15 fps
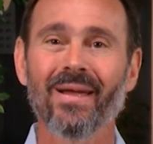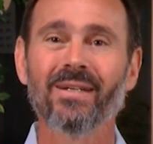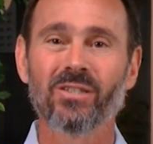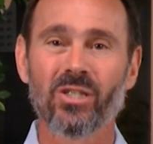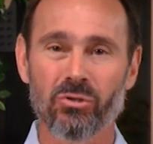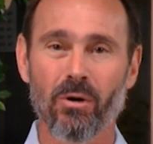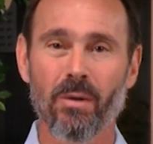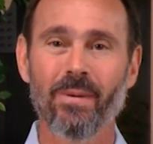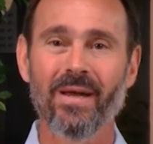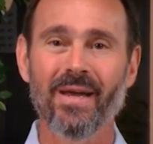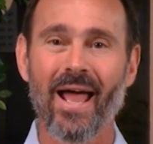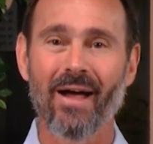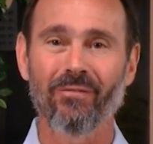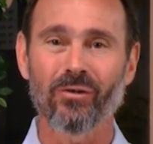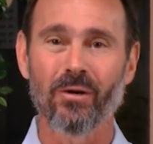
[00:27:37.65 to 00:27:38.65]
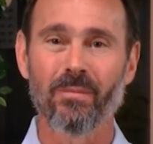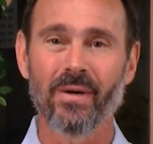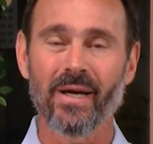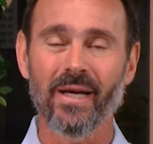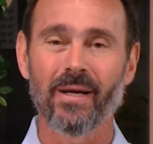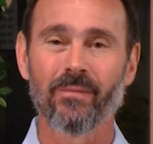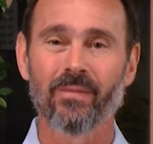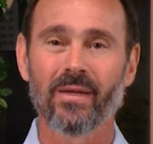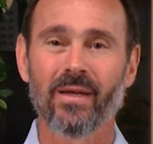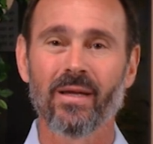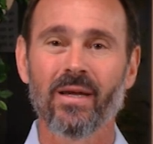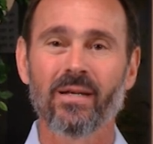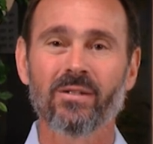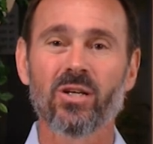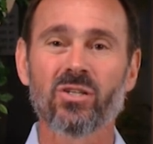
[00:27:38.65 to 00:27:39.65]
Just repeat after me.
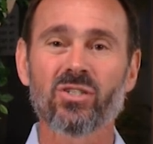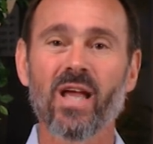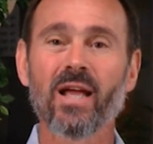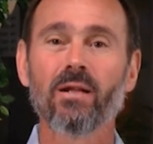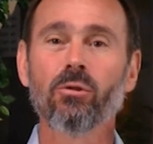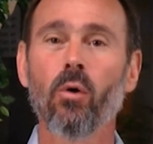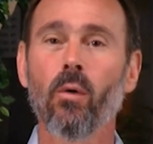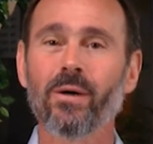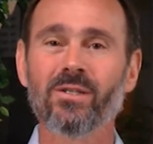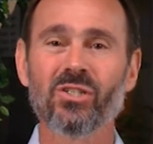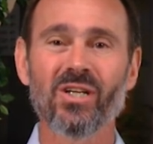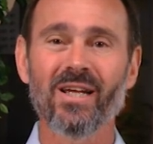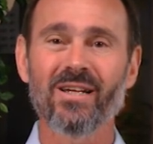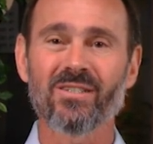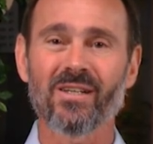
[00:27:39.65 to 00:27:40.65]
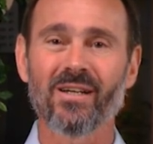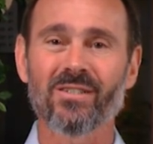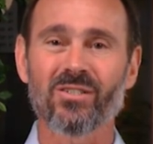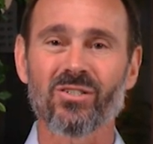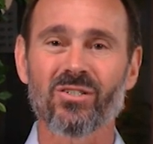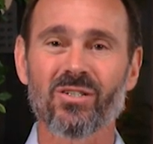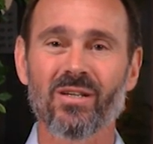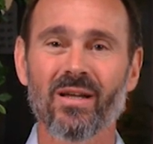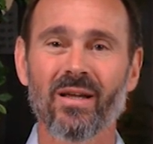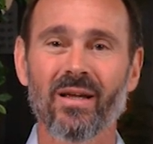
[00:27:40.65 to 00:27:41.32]
Just say, Lord Jesus,